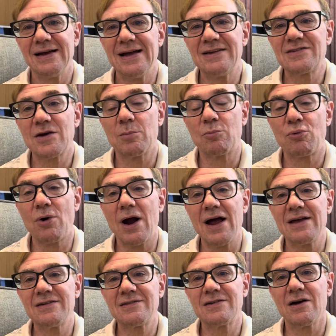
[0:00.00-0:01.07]
It's
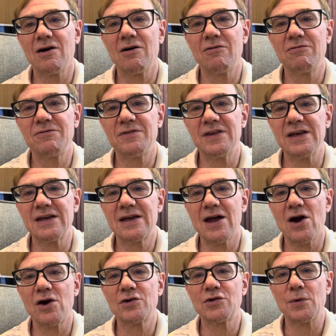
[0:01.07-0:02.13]
comprised of the
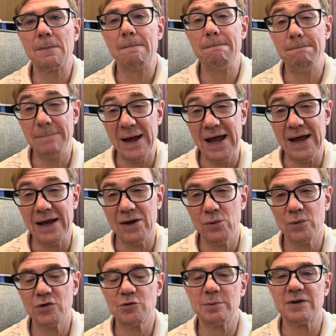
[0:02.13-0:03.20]
character bei,
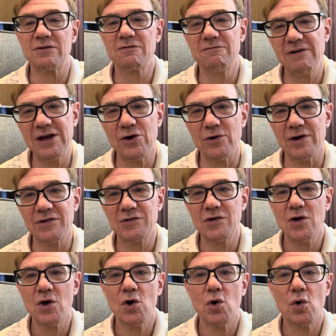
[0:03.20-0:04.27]
which means vigorous
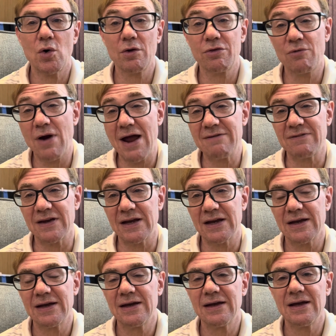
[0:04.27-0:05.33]
or thriving,
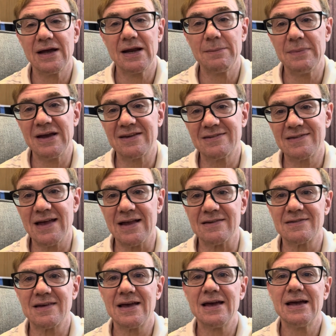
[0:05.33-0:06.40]
and it makes
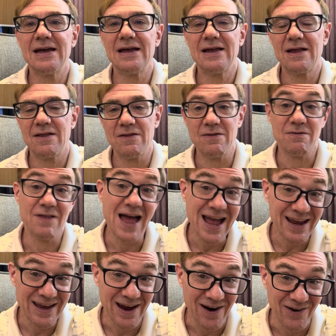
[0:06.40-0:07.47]
sense. And
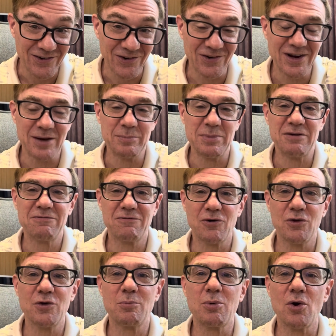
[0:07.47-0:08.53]
that character can be
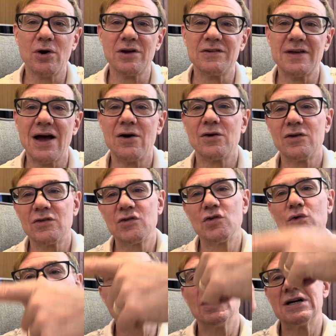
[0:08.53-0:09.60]
further broken down
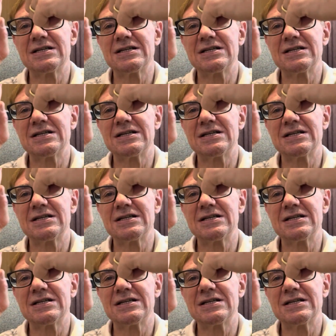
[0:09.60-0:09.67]
into a